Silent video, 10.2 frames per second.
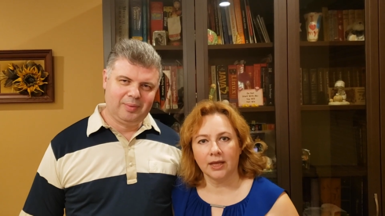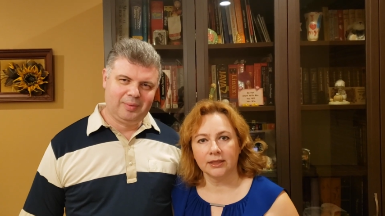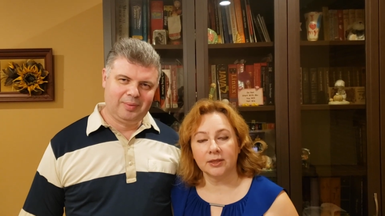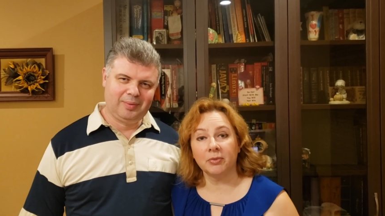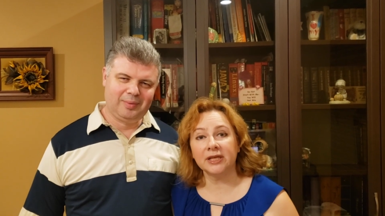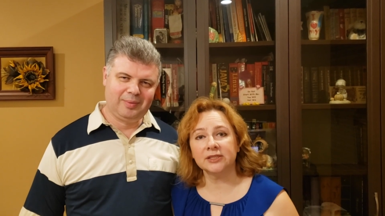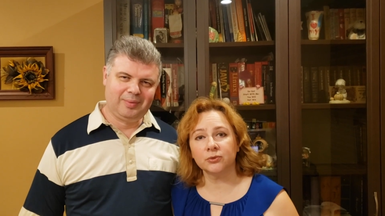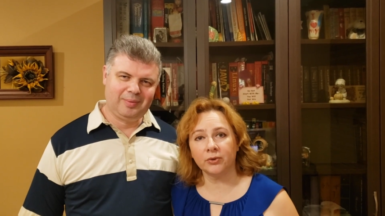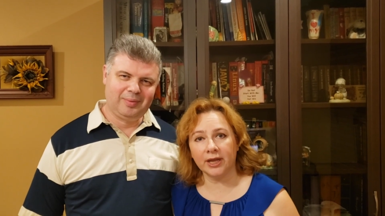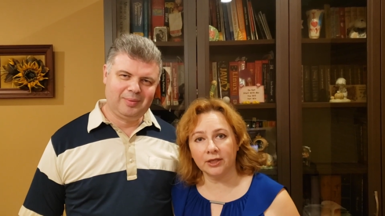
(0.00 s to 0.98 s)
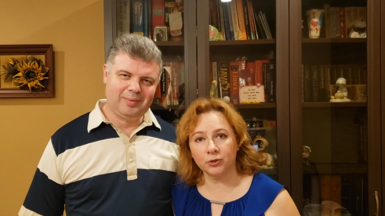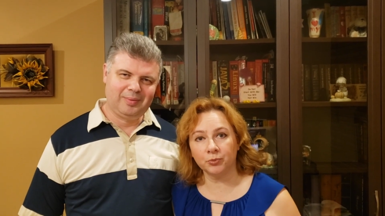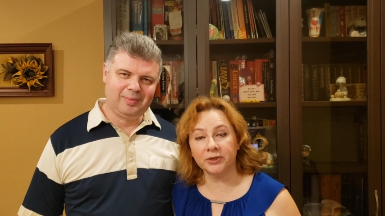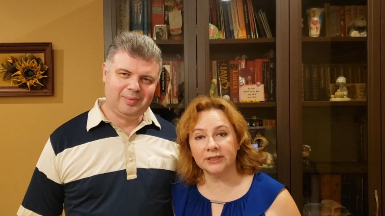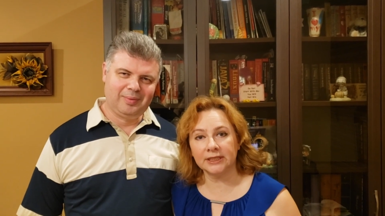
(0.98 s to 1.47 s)
Speaker 1: The best way to
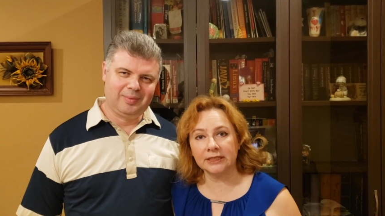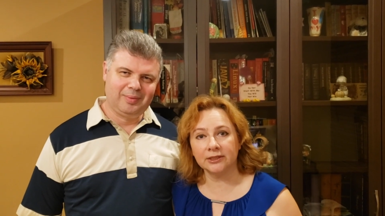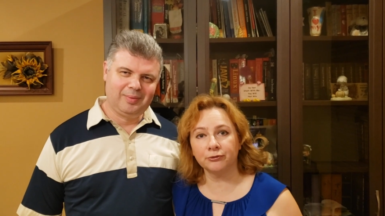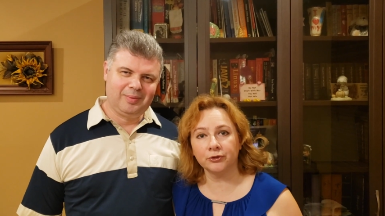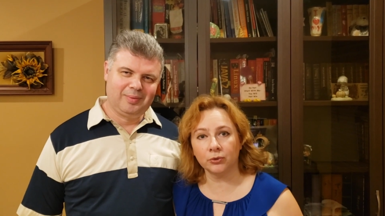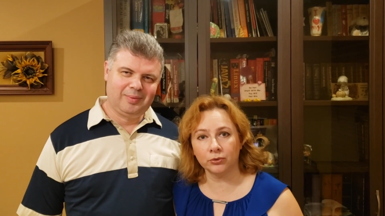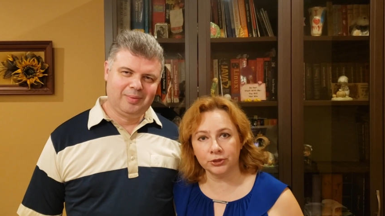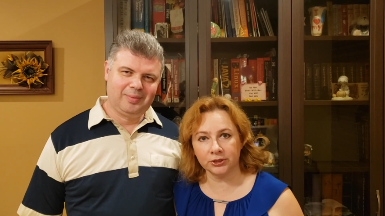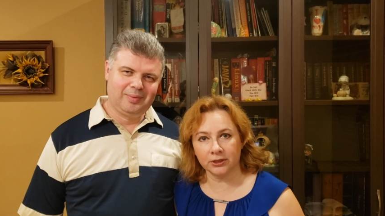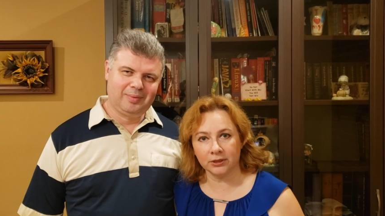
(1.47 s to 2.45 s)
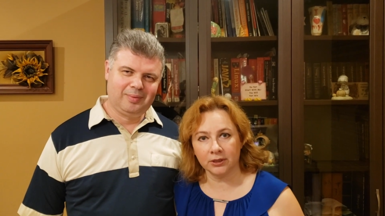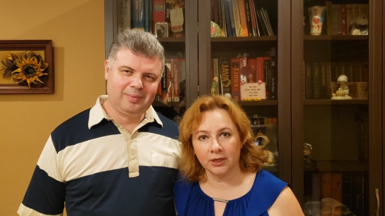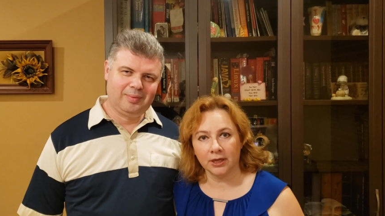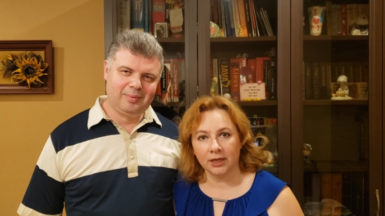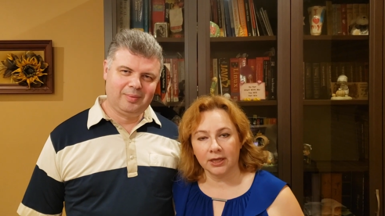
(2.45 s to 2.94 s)
predict the future
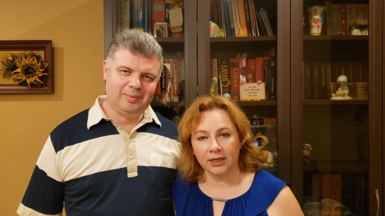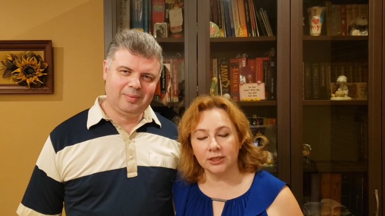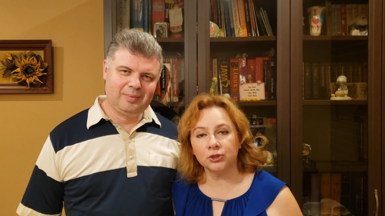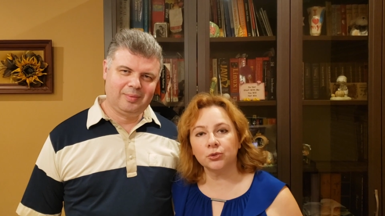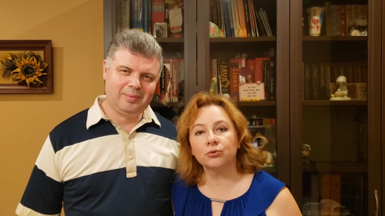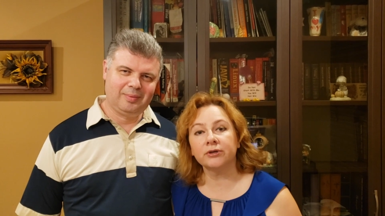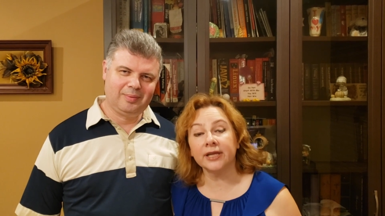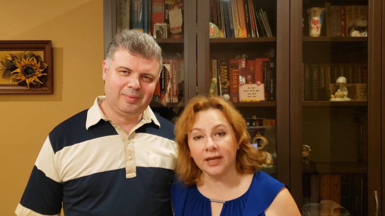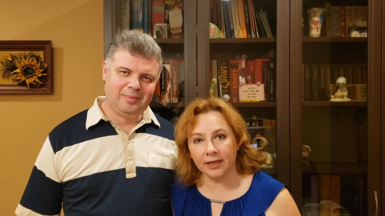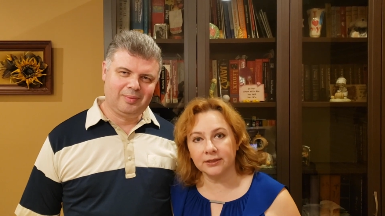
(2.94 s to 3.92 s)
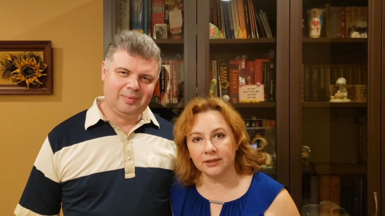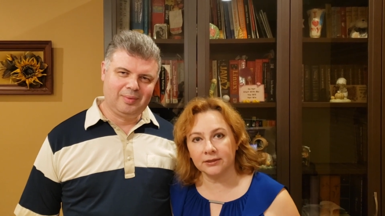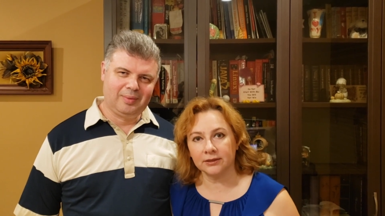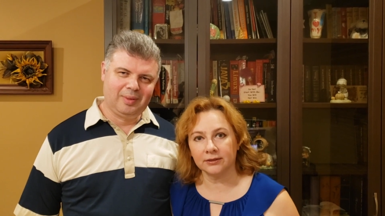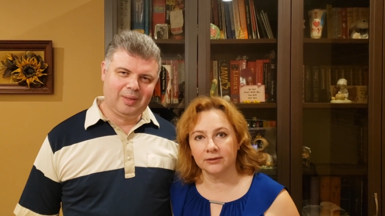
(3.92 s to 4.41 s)
is to create
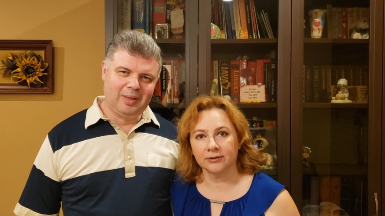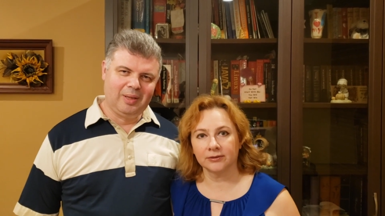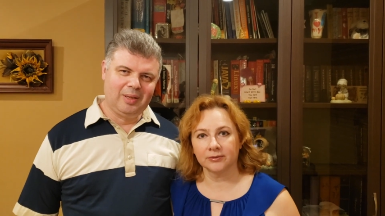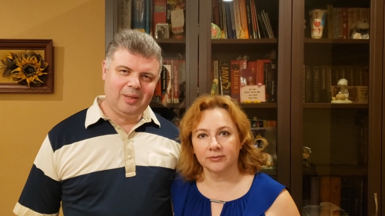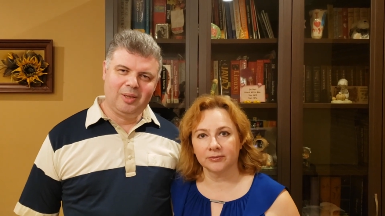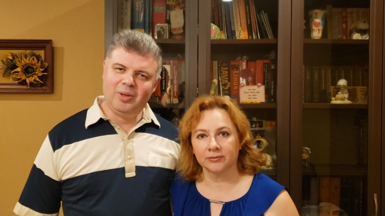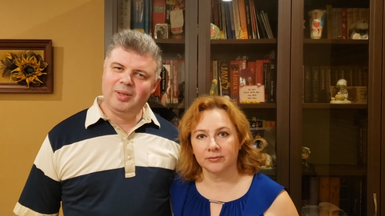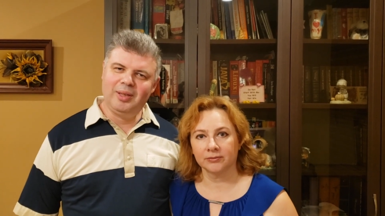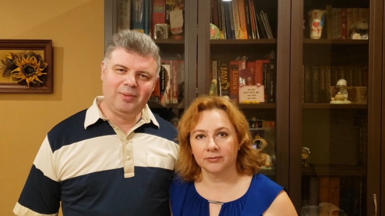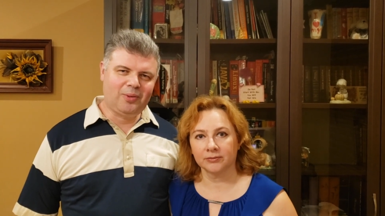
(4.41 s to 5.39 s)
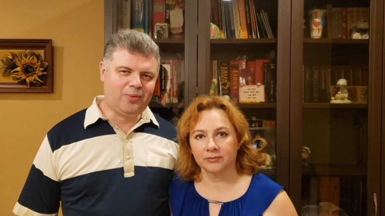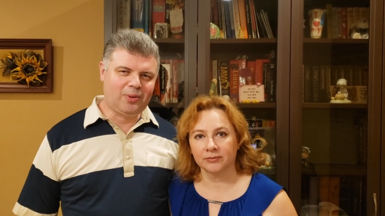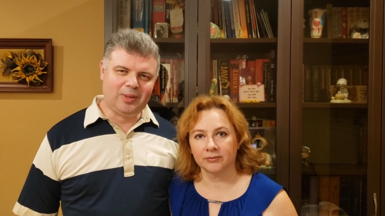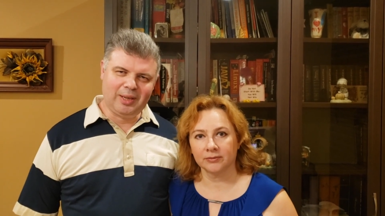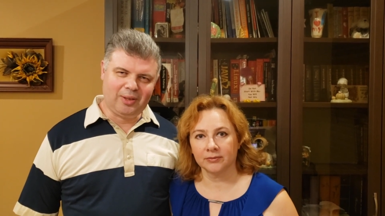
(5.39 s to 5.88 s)
it.
Speaker 2: Don't leave it
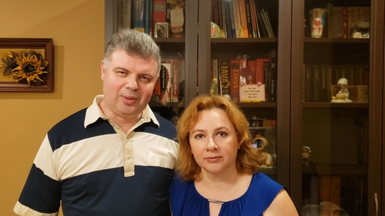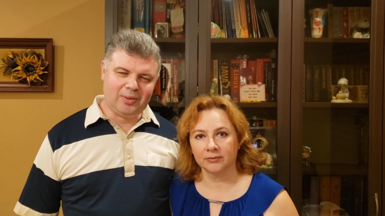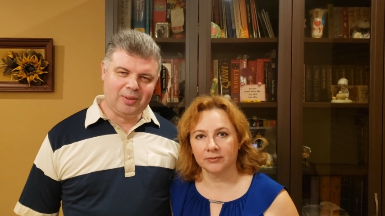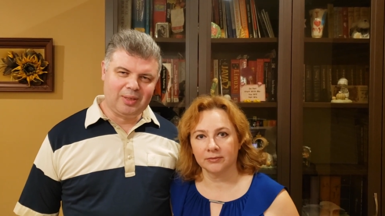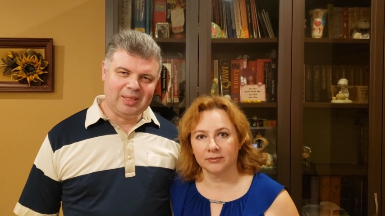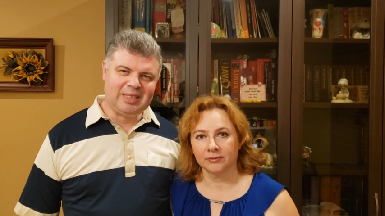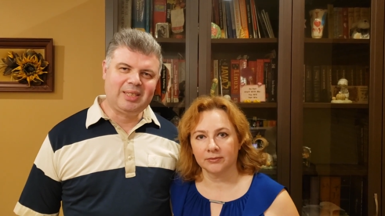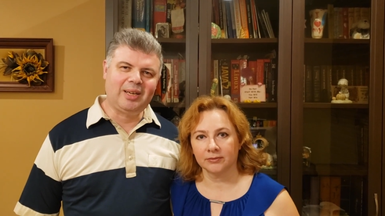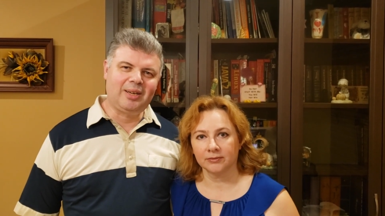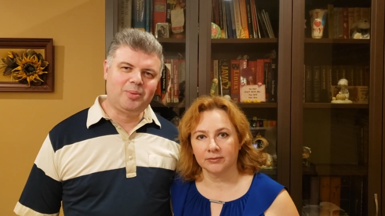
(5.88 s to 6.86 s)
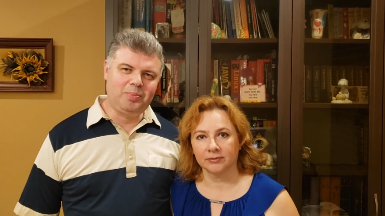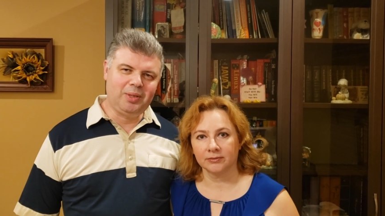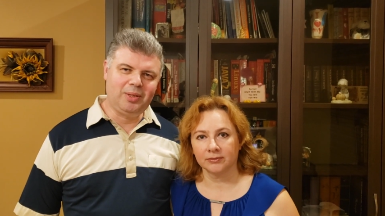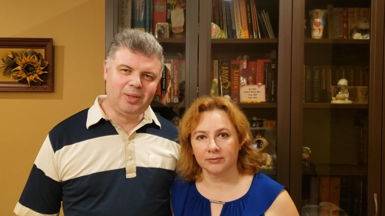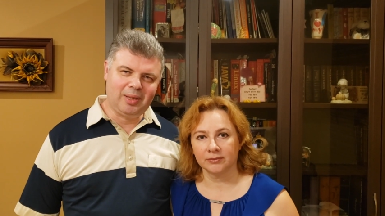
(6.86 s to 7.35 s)
for later. Start
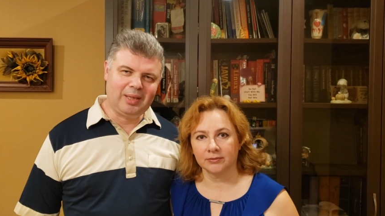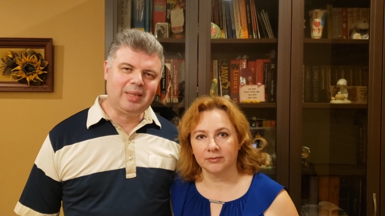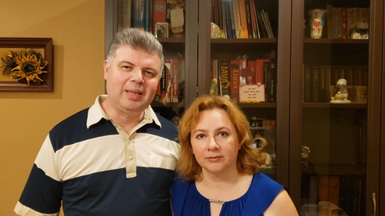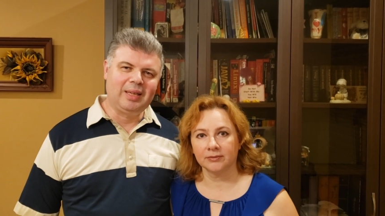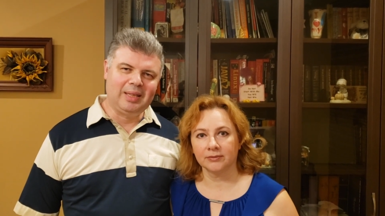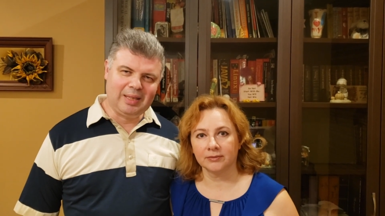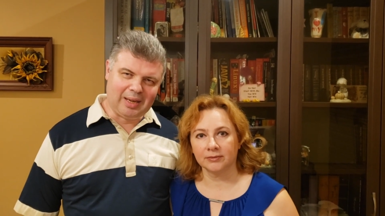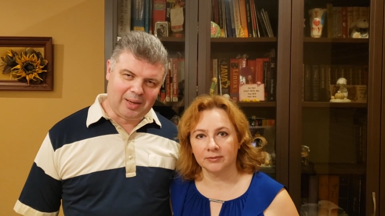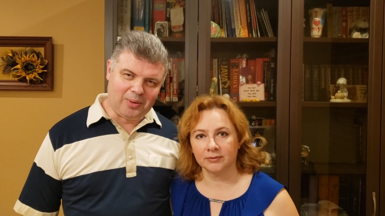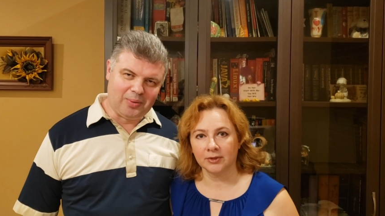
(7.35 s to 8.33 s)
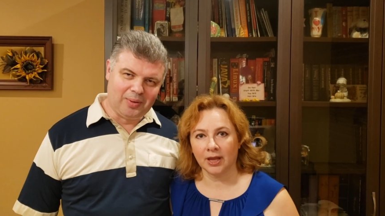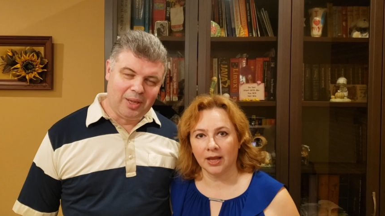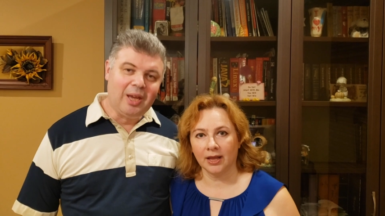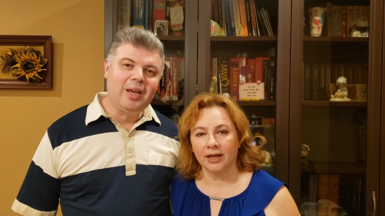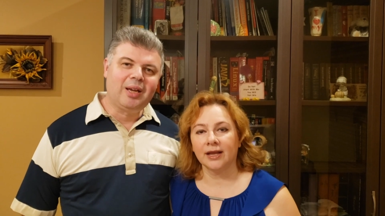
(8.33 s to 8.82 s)
building it now.
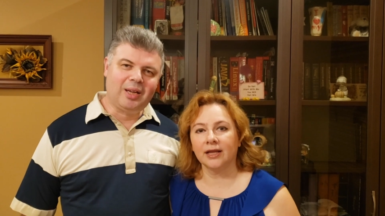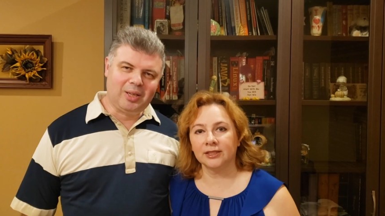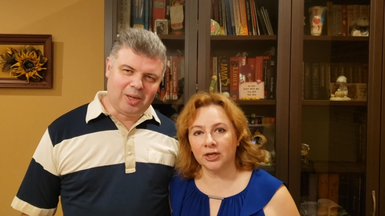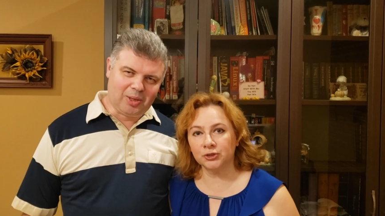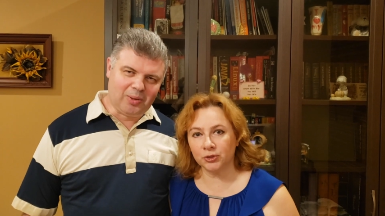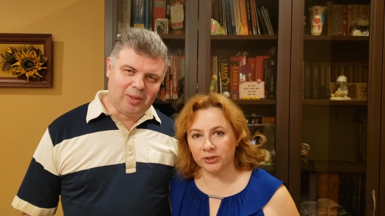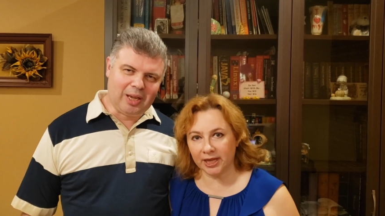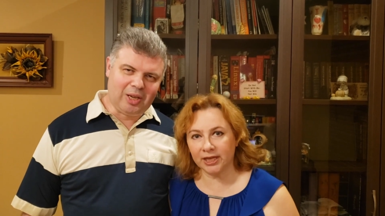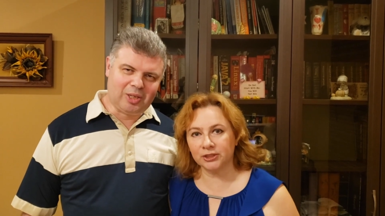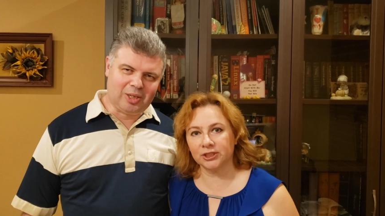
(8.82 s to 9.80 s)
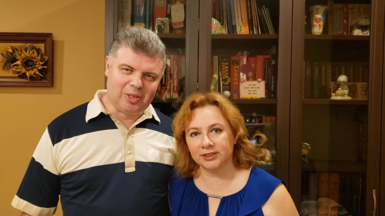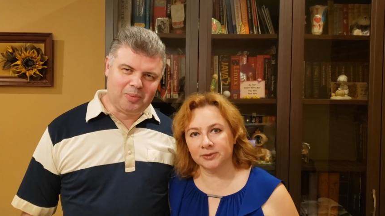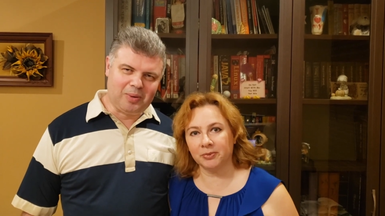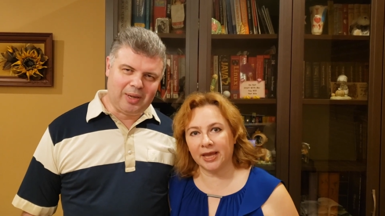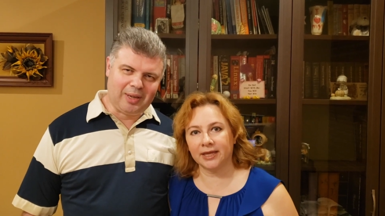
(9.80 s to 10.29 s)
Congratulations, Congratulations
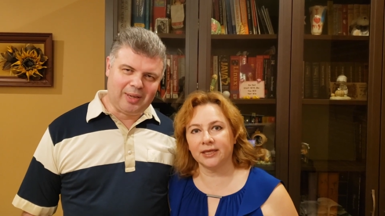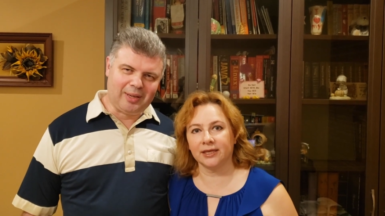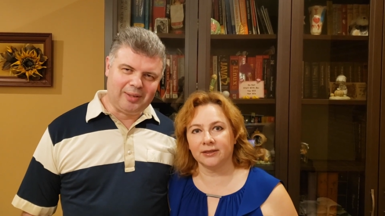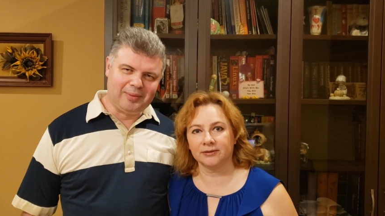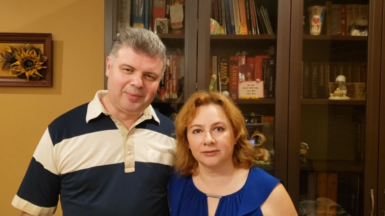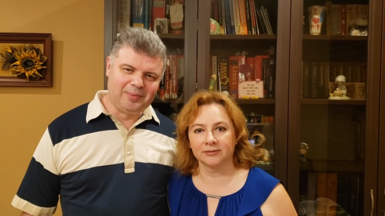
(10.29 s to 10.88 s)
Becky.